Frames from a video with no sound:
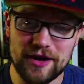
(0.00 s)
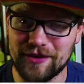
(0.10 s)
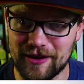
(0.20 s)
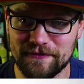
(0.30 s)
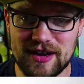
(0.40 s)
of
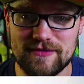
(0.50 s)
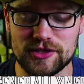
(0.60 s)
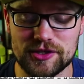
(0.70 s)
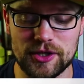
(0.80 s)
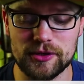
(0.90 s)
our
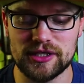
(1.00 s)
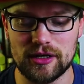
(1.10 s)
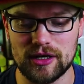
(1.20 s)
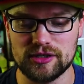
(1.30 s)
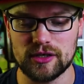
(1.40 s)
favorite shows
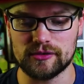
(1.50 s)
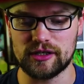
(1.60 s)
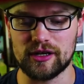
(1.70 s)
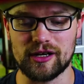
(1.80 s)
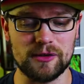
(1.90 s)
here on Generally
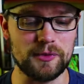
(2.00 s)
Nerdy.